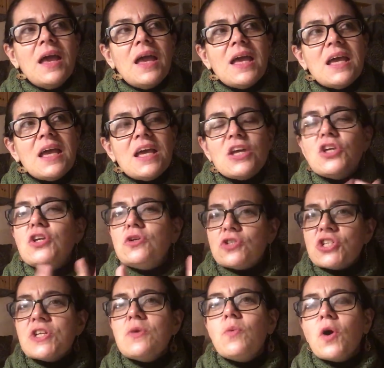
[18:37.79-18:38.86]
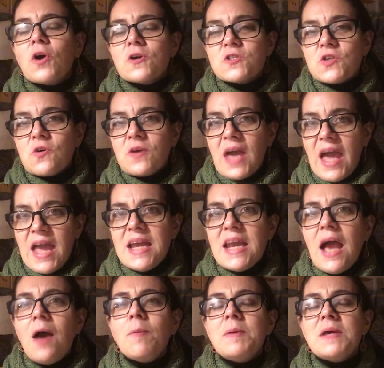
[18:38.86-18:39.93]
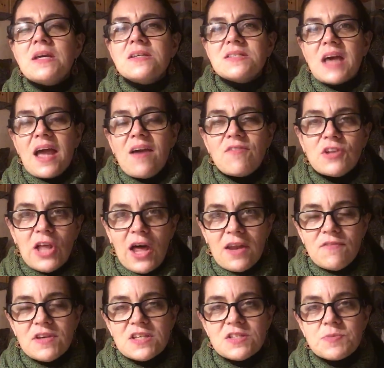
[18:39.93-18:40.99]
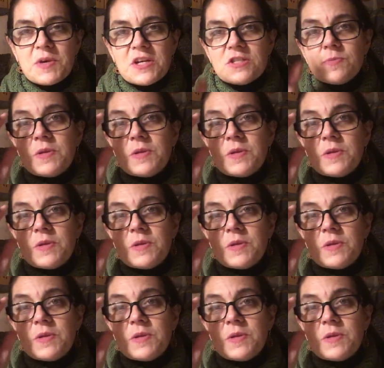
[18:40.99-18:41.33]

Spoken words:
usually works okay now because I have a lot of experience.